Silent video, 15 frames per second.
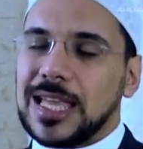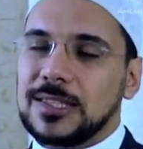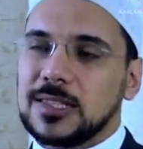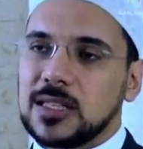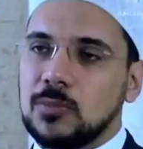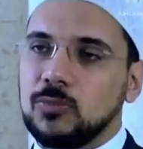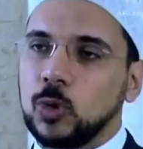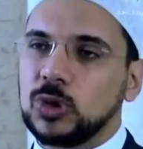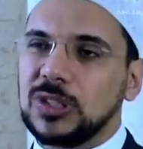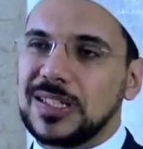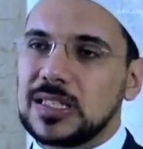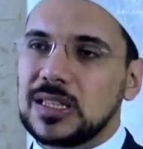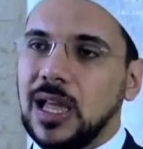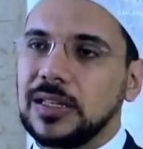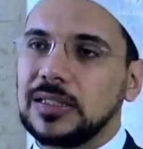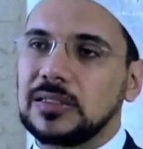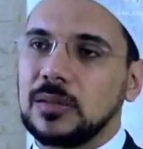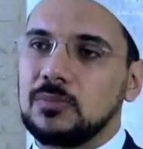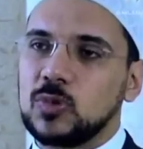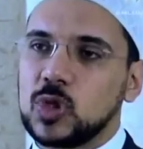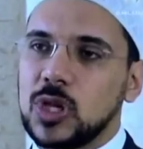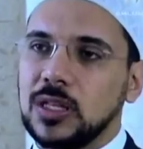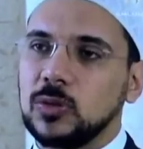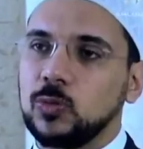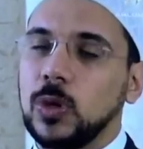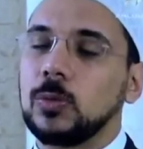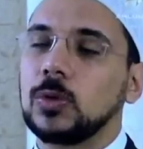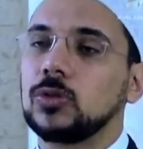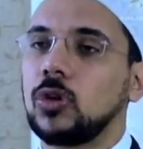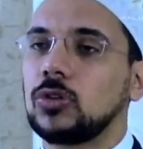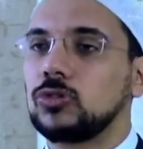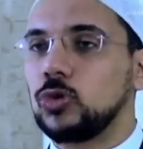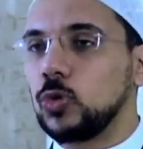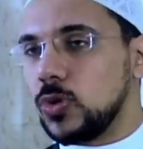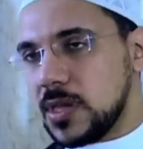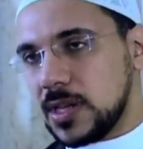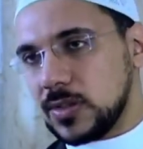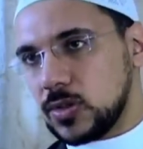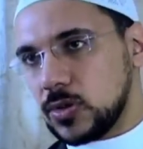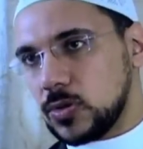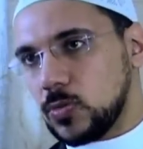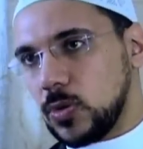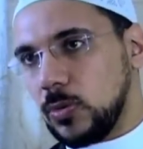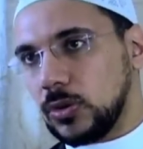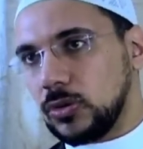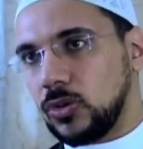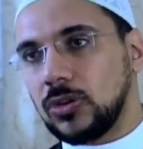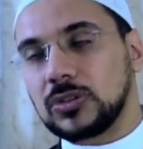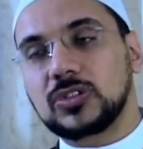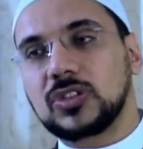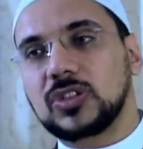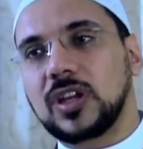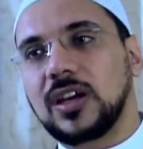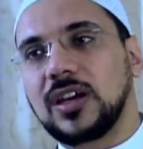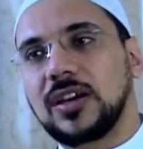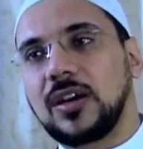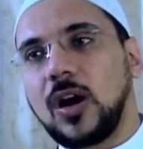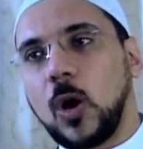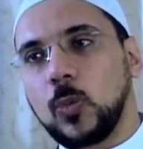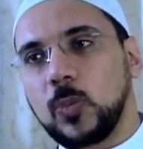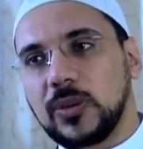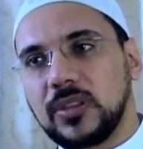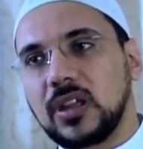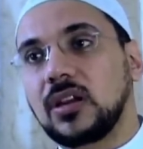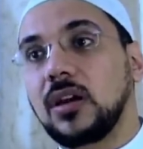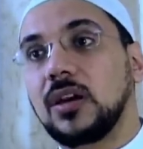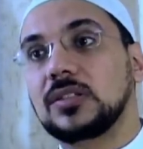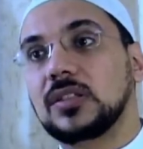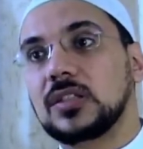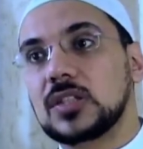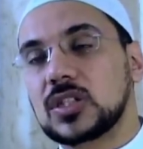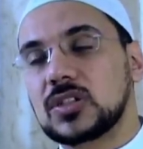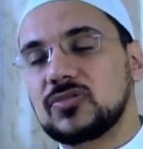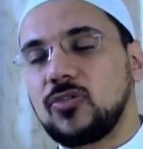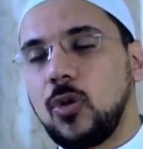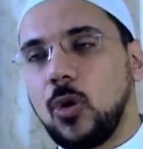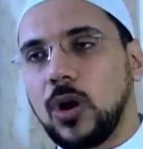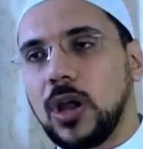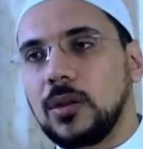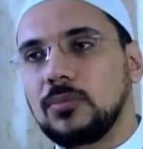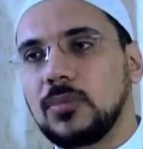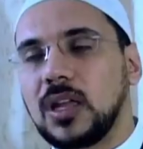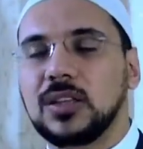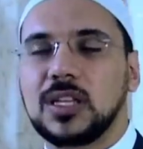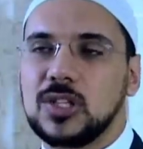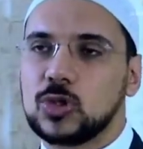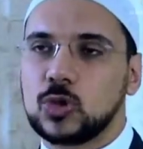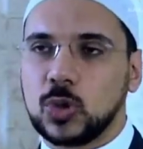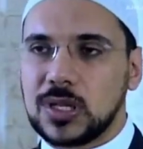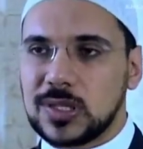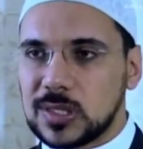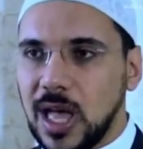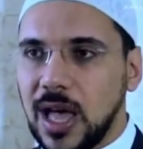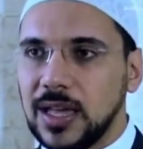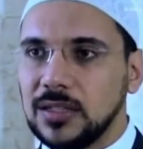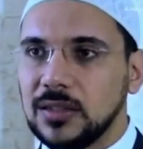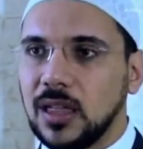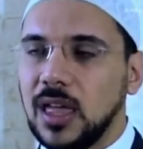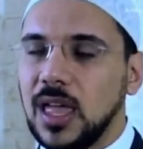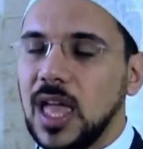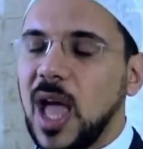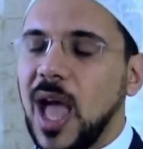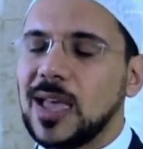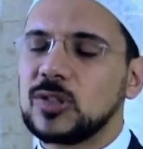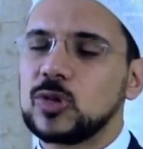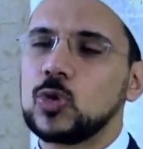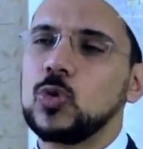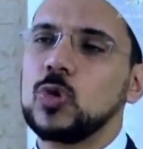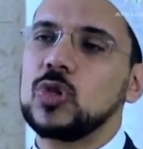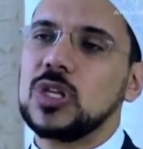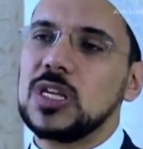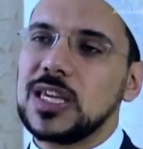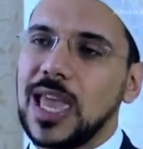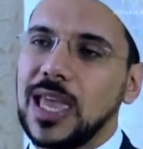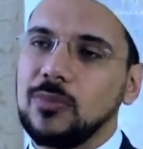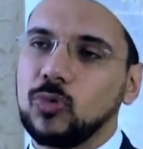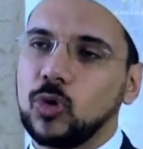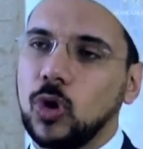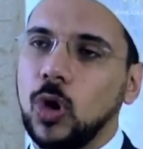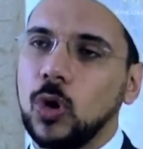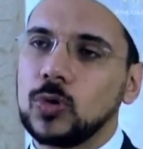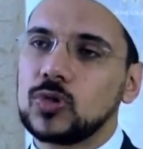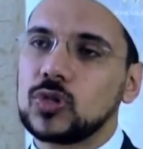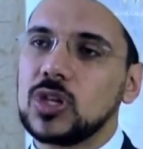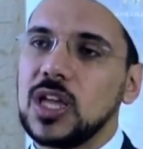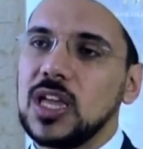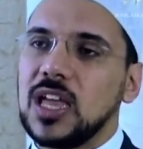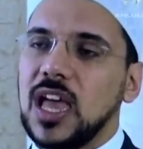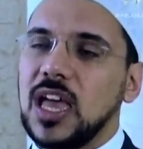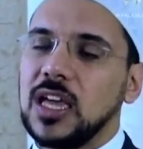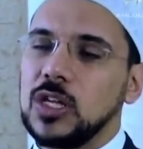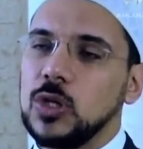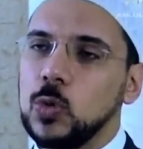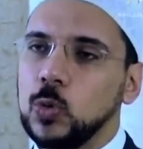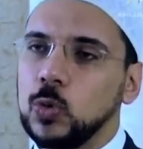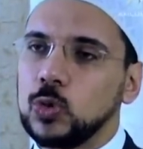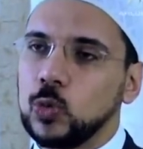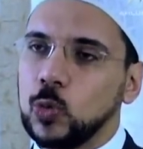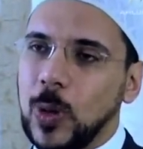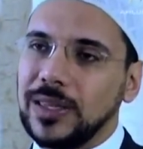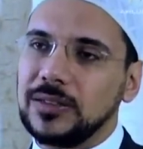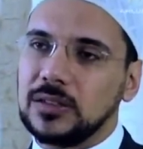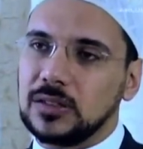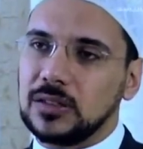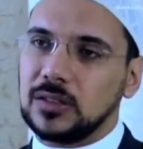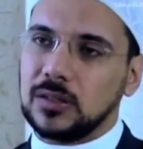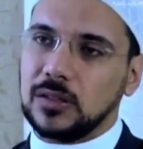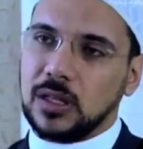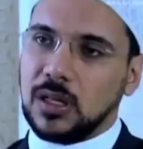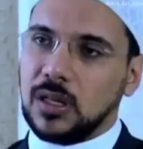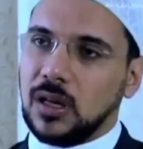And some who disliked him said, we would not do this, we would not open the curtains for him, and they stood aside. As soon as he came close, a huge wind